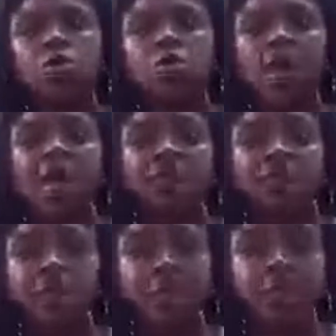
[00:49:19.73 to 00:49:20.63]
you don't
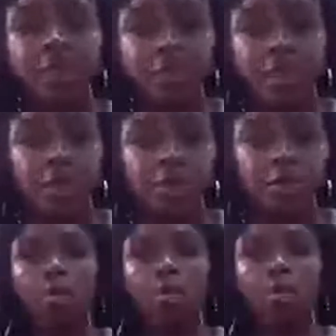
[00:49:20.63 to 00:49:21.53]
have the fertility
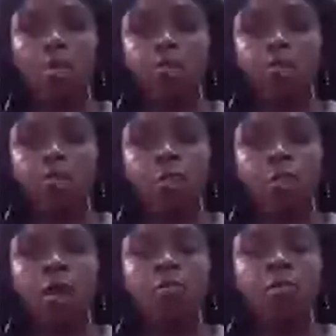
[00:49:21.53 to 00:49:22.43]
um,
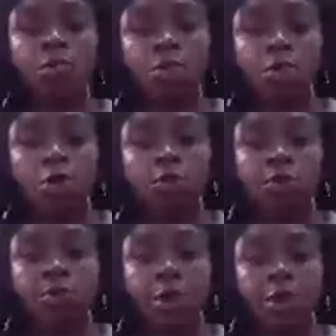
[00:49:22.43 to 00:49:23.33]
coming
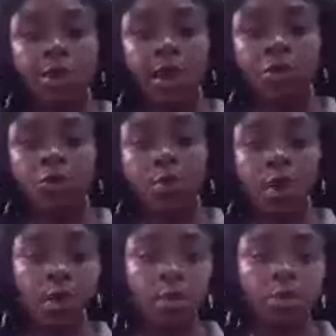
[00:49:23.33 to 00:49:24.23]
to terms with
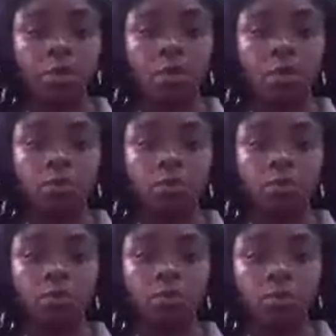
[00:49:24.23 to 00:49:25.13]
that you may, you
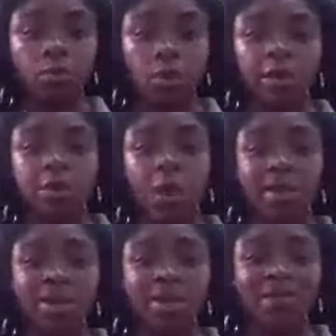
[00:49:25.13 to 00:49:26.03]
know,
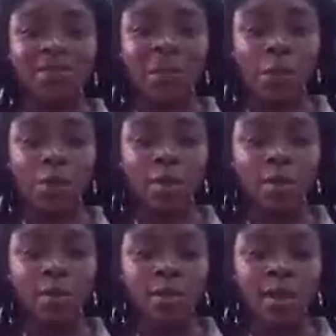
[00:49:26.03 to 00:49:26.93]
actually
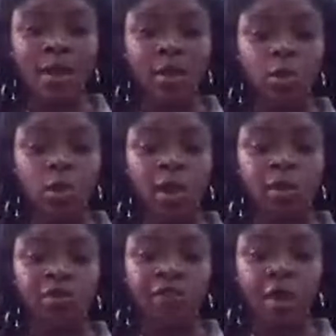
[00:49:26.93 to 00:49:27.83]
focus on that and
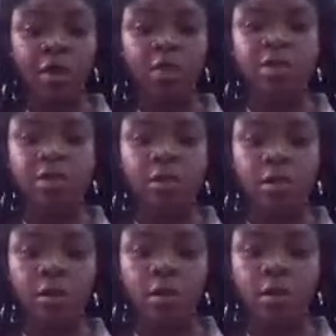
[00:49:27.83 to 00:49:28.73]
try to find ways that
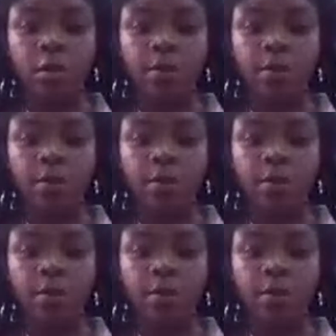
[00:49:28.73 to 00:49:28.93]
are